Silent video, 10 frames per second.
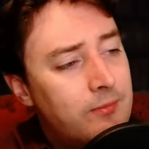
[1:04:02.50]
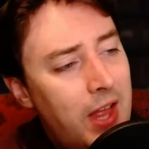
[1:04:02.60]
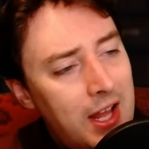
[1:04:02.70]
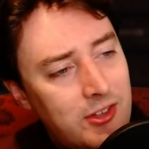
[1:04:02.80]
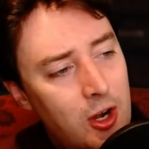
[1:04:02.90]

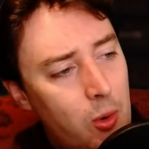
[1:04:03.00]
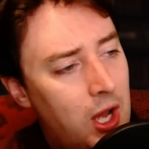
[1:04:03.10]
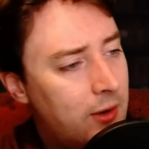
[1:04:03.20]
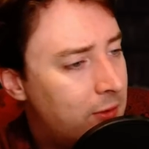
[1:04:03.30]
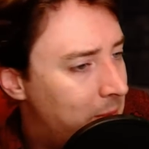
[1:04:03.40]
That's gonna
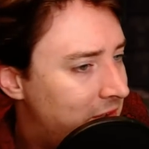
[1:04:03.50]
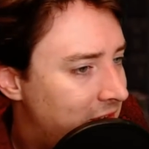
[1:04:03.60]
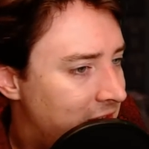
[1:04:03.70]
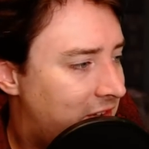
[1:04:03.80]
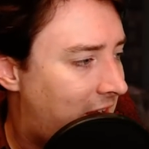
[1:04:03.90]
work for
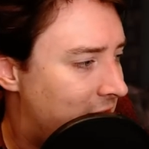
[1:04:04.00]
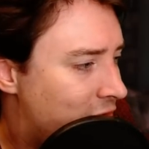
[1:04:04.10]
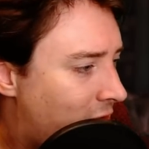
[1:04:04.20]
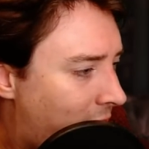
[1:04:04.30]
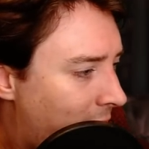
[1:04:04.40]
Mrs.
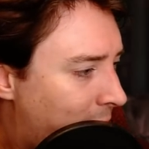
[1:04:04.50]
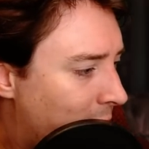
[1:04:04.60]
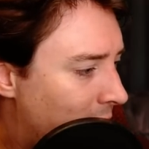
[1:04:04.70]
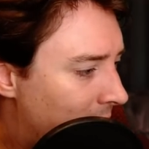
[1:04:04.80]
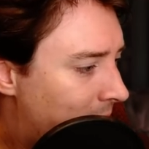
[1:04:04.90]
Anstruther
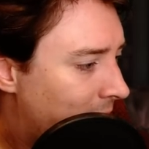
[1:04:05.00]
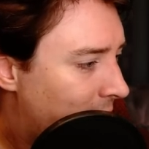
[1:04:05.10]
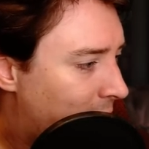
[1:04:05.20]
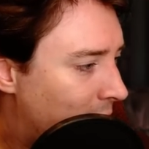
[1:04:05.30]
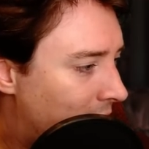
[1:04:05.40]
for
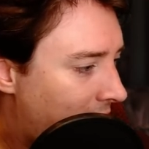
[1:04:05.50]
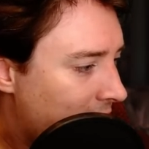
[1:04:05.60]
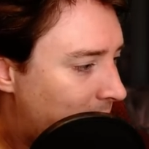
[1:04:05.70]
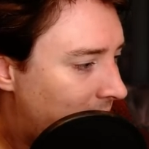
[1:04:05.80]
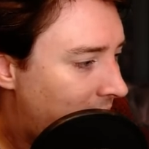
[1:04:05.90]
an
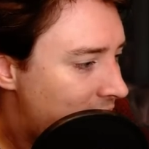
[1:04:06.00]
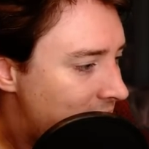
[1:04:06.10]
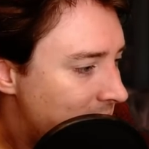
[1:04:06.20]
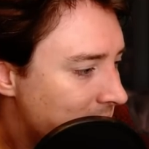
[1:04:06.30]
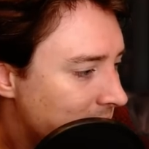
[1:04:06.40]
explanation.